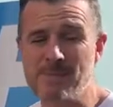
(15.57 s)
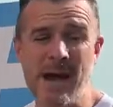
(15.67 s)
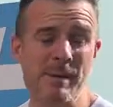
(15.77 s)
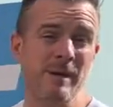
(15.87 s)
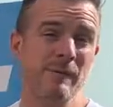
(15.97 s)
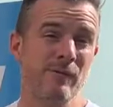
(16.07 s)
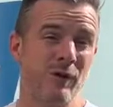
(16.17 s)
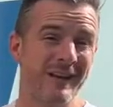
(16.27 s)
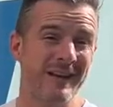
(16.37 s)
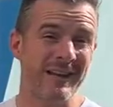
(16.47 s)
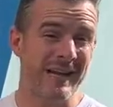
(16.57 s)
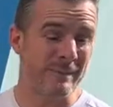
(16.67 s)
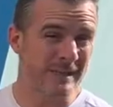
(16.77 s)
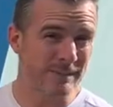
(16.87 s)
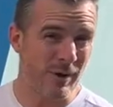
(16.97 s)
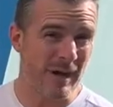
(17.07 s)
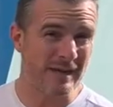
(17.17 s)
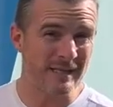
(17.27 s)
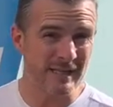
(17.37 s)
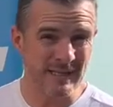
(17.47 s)
maybe you've got a lumbar
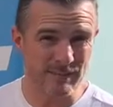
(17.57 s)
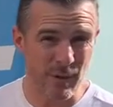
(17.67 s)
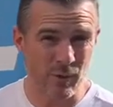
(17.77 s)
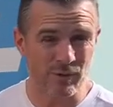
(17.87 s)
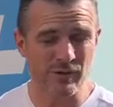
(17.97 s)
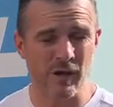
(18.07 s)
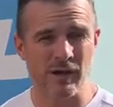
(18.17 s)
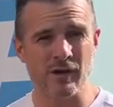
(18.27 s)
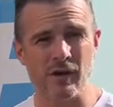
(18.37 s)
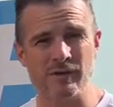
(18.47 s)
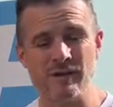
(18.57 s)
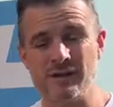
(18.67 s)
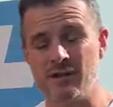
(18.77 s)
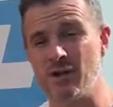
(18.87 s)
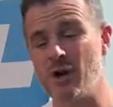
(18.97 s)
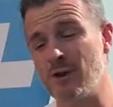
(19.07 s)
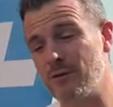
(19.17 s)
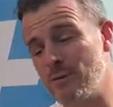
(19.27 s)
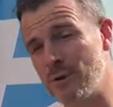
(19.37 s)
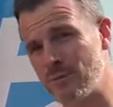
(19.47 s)
spine disc bulge diagnosis and you're going
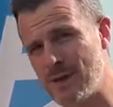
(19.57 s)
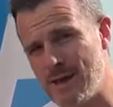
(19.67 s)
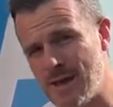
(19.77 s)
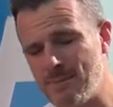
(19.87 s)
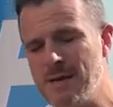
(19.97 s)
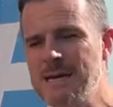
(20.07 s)
through a bit of rehab,